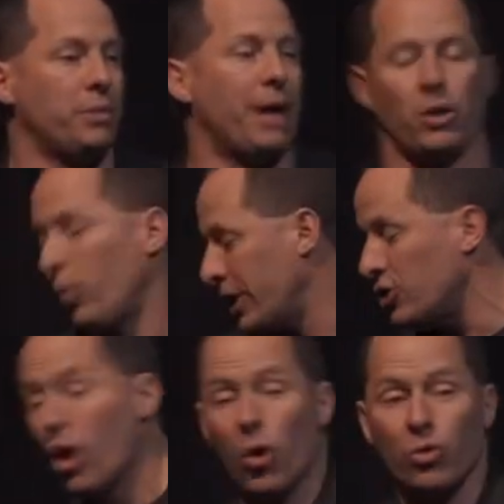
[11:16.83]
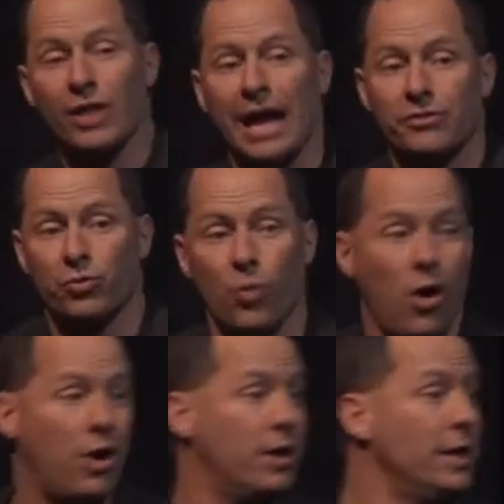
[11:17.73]
Mike, we know that's
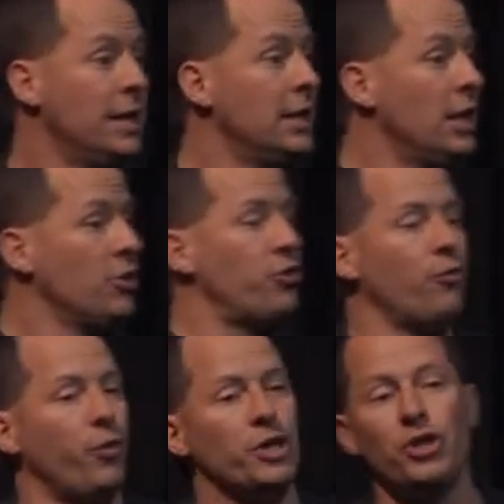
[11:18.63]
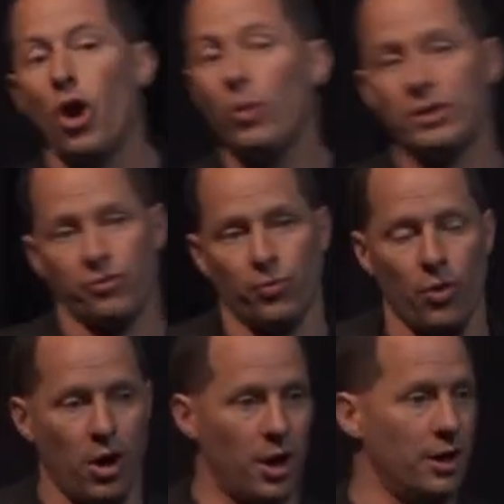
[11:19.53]
wrong. So if we know it's
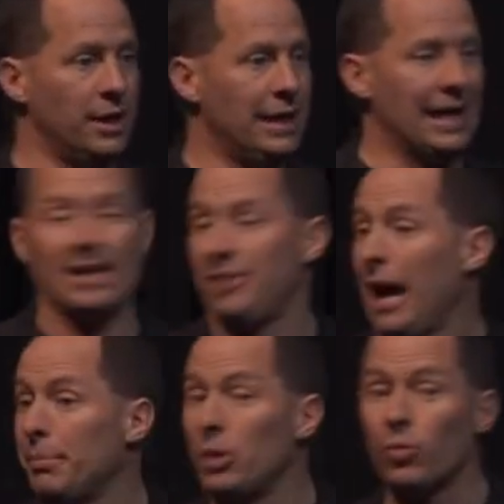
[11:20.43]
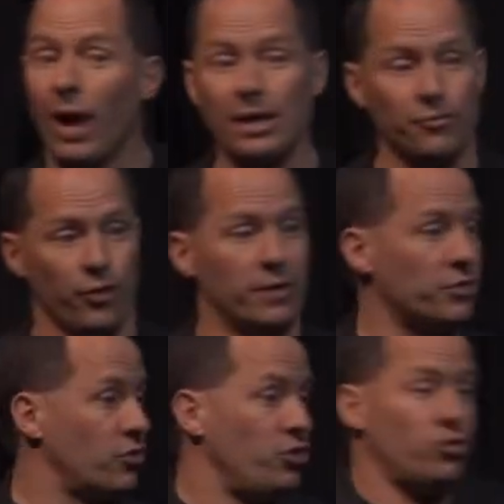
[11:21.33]
wrong and it's happening right in front of
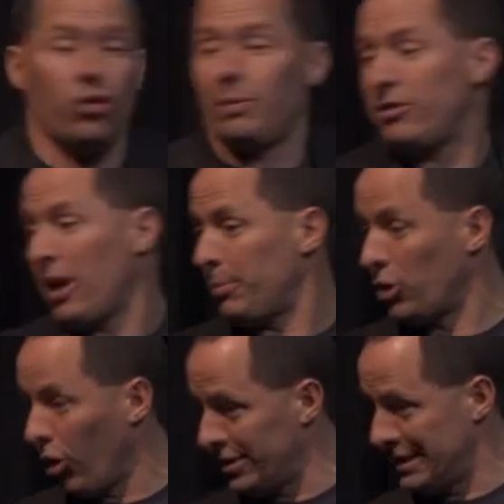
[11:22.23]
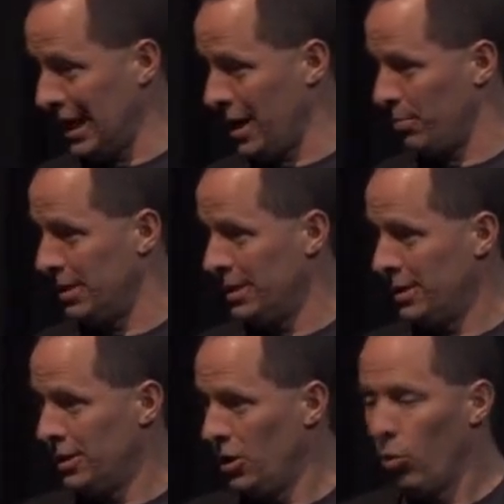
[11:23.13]
us, because you told me it's happening all the time,
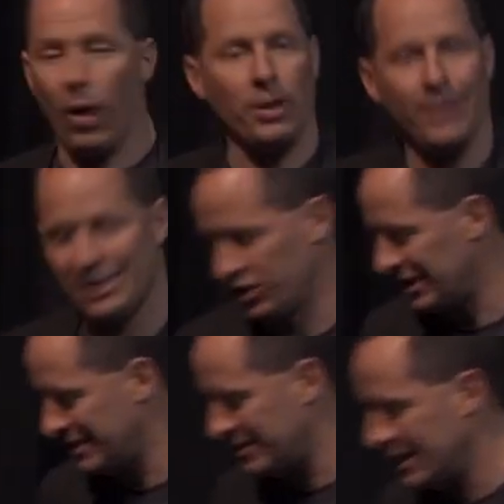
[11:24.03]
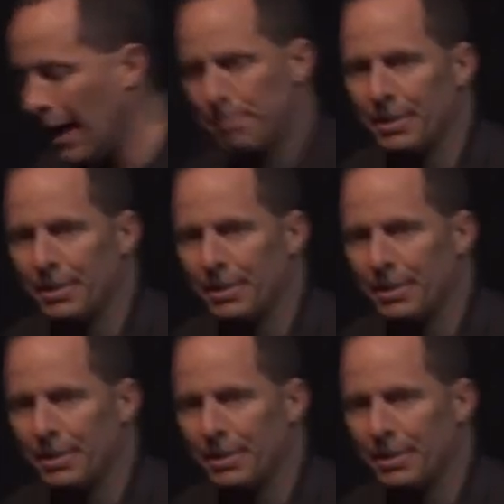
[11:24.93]
why don't we actually step